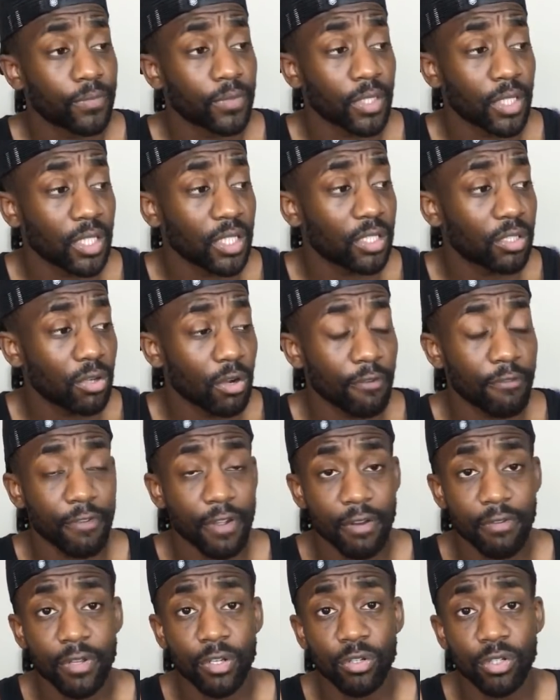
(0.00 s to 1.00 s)
He's got
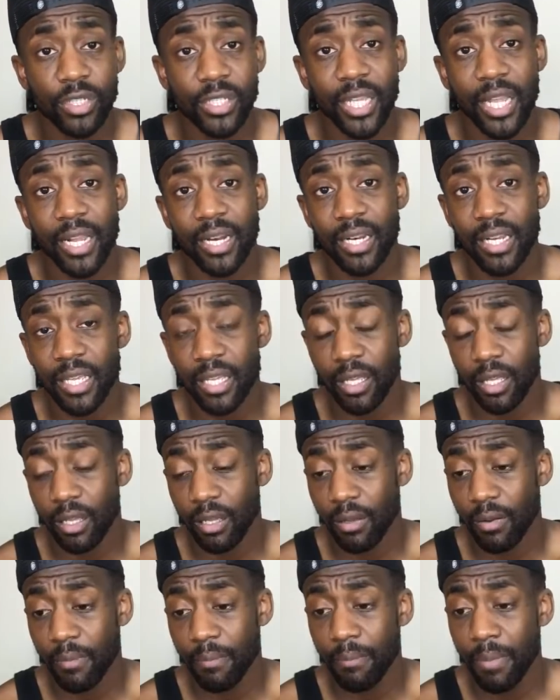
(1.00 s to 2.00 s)
very good technique,
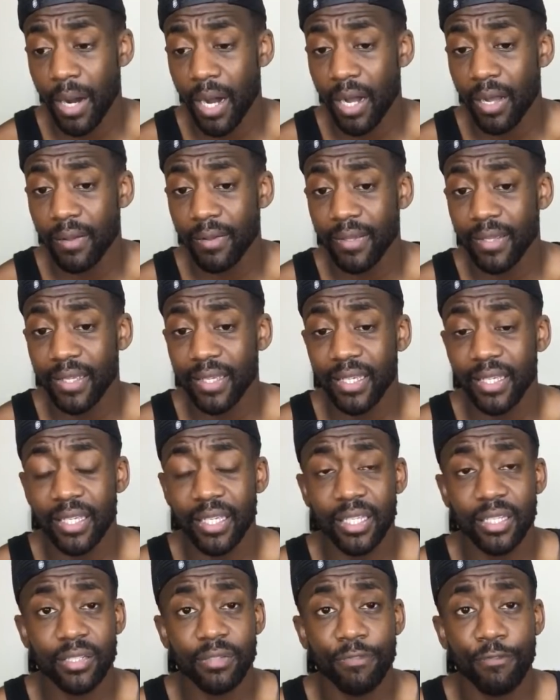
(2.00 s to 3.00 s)
but
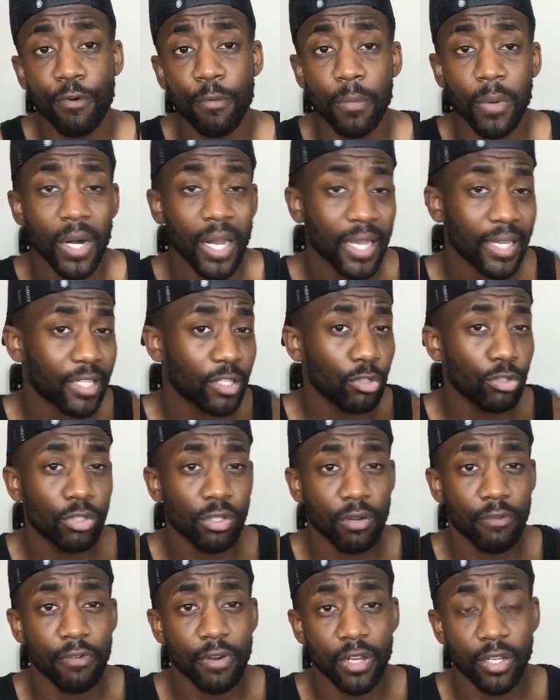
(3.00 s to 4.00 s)
his football IQ is
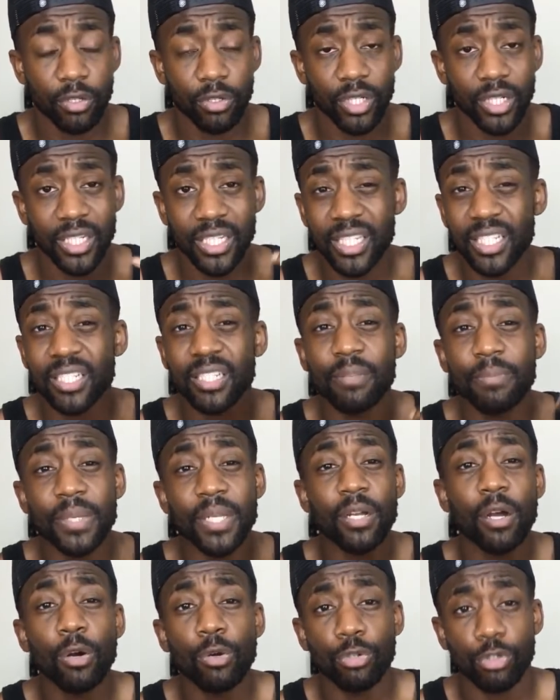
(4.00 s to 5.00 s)
not very good. He needs to be
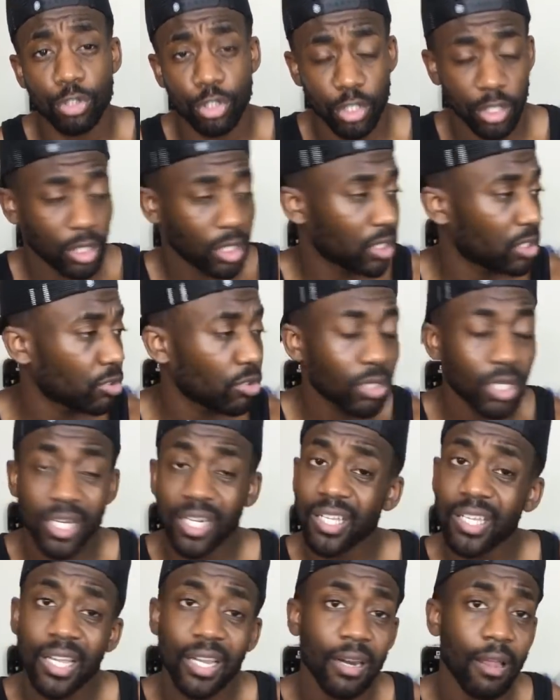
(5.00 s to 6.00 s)
coached. He's not going to
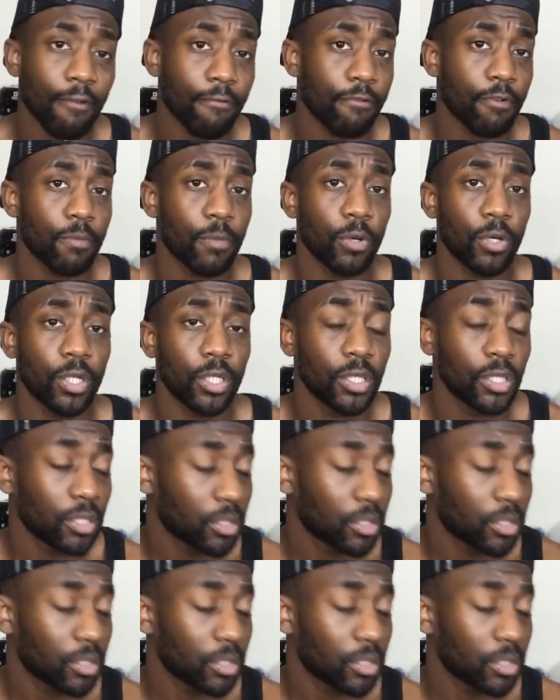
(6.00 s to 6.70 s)
get that from Ollie.